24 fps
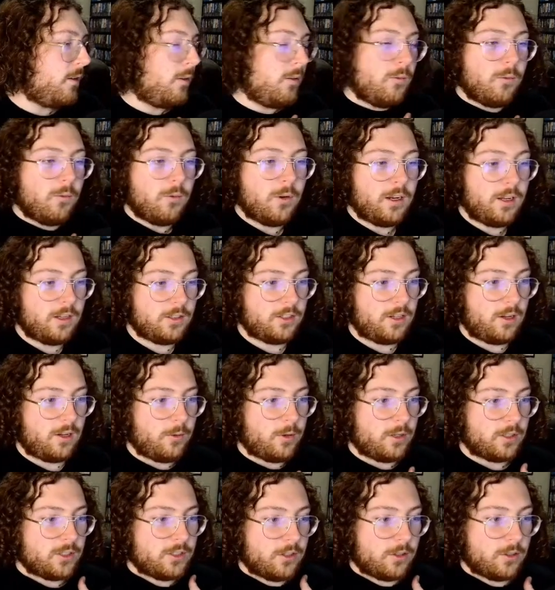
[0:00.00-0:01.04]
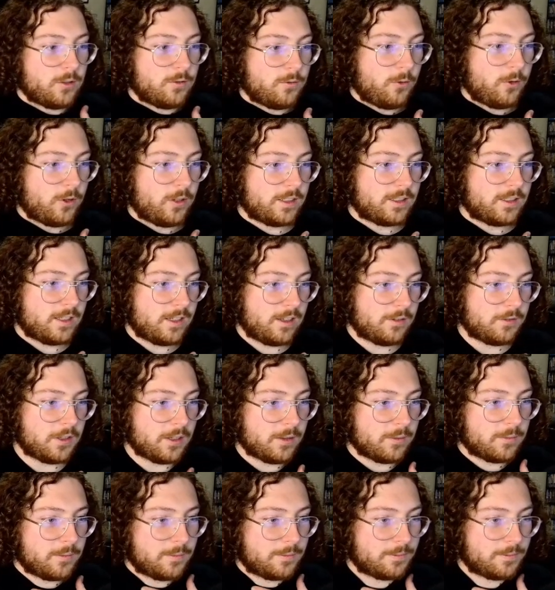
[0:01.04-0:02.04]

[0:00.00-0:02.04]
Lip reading: What else y'all want to search for this evening?